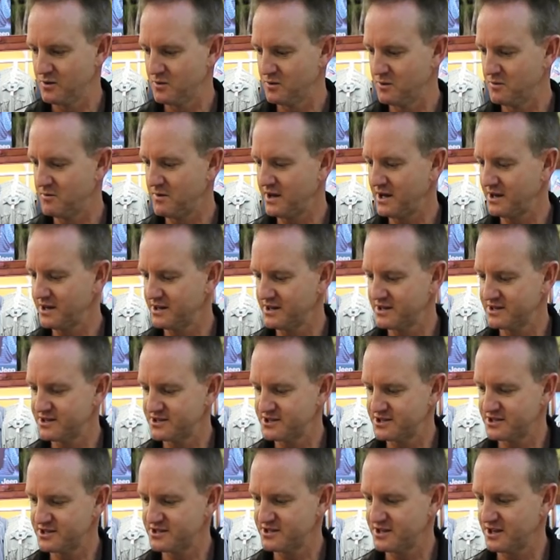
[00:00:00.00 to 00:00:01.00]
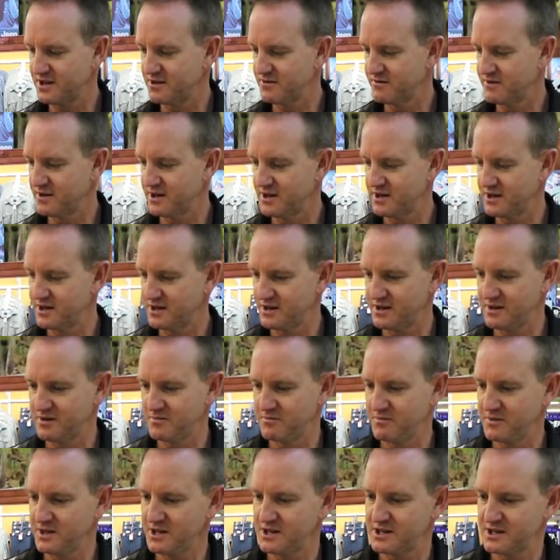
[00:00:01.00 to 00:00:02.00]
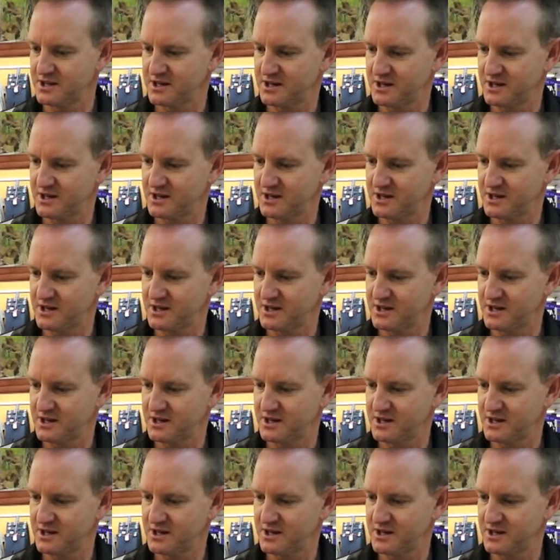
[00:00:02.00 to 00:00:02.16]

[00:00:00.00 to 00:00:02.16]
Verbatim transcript: We make this just over a meter